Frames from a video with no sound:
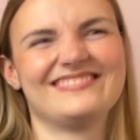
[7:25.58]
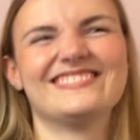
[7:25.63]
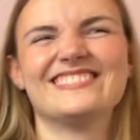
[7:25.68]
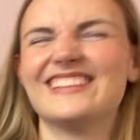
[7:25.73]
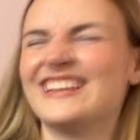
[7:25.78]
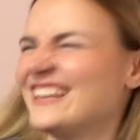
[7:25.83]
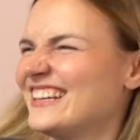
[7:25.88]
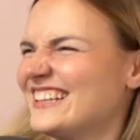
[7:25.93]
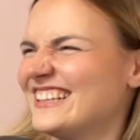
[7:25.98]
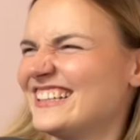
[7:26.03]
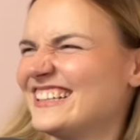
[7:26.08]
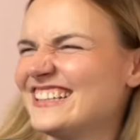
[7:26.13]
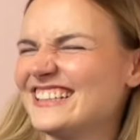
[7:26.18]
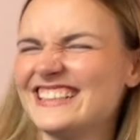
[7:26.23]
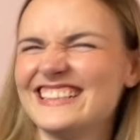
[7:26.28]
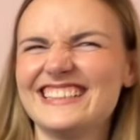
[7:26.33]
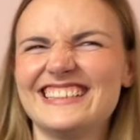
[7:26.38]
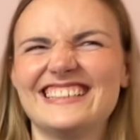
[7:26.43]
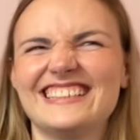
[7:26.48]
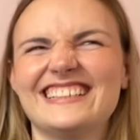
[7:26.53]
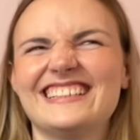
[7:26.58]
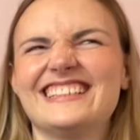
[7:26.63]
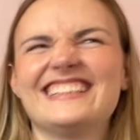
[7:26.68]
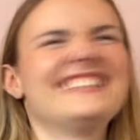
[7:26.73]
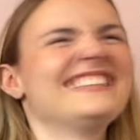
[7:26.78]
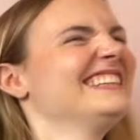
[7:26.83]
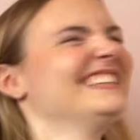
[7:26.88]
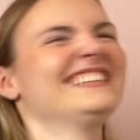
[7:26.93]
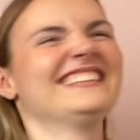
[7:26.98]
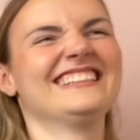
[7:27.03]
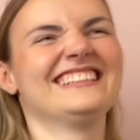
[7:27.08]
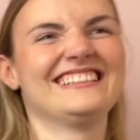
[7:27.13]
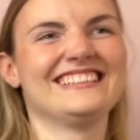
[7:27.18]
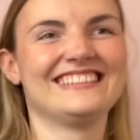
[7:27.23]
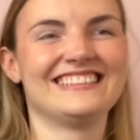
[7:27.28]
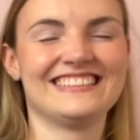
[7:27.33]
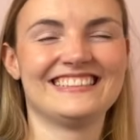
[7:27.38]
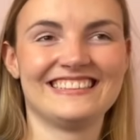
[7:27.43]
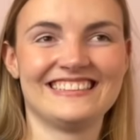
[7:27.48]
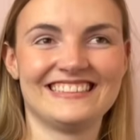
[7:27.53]

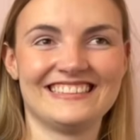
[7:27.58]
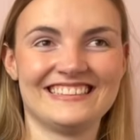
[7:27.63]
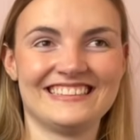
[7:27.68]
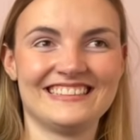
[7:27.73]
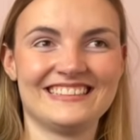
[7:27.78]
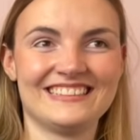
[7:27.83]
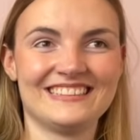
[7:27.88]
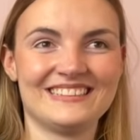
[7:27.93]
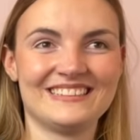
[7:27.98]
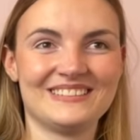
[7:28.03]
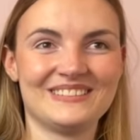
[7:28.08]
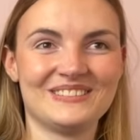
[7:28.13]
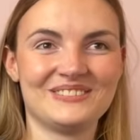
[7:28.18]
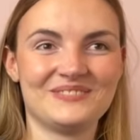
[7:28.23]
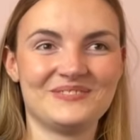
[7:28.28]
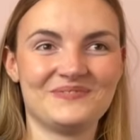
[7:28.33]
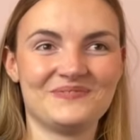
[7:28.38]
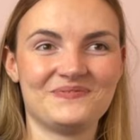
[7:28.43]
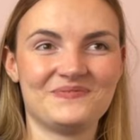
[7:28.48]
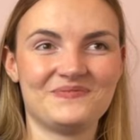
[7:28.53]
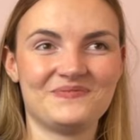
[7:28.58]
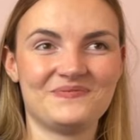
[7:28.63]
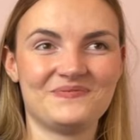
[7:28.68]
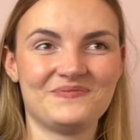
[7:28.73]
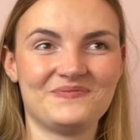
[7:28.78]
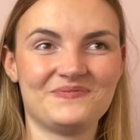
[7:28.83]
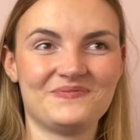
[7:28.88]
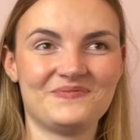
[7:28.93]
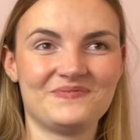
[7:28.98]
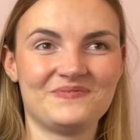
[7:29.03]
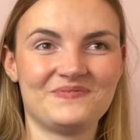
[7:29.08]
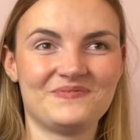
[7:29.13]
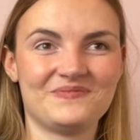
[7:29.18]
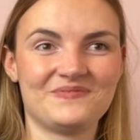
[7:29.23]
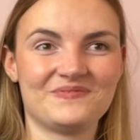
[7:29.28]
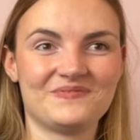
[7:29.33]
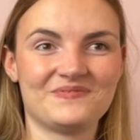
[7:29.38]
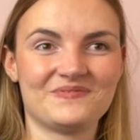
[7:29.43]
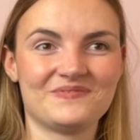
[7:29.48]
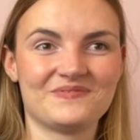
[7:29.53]

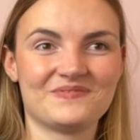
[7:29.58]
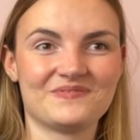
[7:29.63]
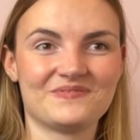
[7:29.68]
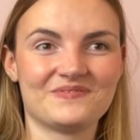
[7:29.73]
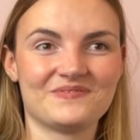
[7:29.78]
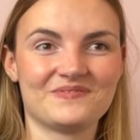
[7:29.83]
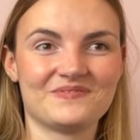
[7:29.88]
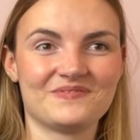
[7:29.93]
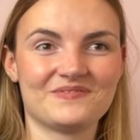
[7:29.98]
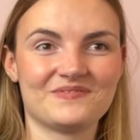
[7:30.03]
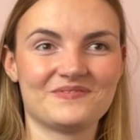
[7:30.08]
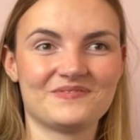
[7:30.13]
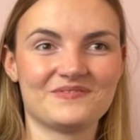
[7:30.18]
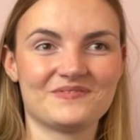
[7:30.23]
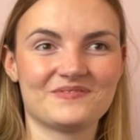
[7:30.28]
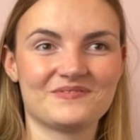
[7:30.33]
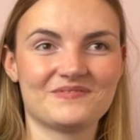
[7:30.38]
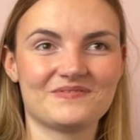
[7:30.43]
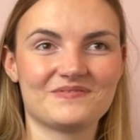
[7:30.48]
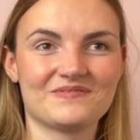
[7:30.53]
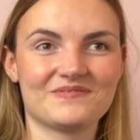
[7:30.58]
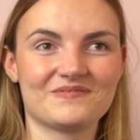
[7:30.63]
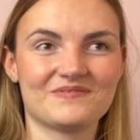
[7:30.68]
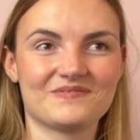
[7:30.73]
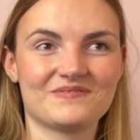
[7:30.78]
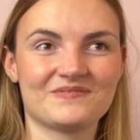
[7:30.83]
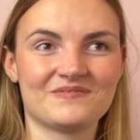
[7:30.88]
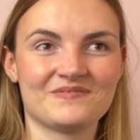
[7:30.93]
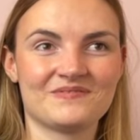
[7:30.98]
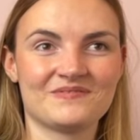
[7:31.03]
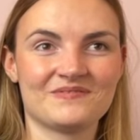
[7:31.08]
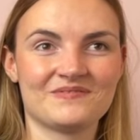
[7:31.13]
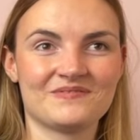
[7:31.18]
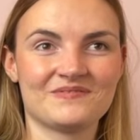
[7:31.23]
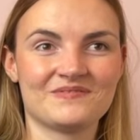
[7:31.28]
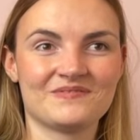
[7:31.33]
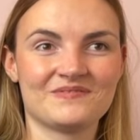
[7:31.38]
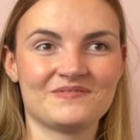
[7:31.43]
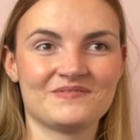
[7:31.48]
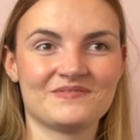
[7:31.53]

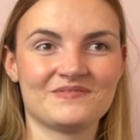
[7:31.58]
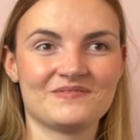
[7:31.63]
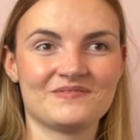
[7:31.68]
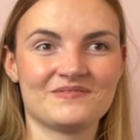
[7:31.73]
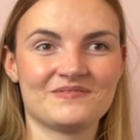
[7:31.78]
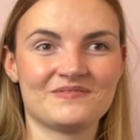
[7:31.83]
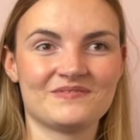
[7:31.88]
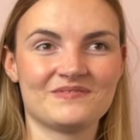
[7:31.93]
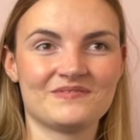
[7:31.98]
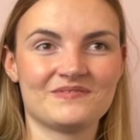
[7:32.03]
(not speaking)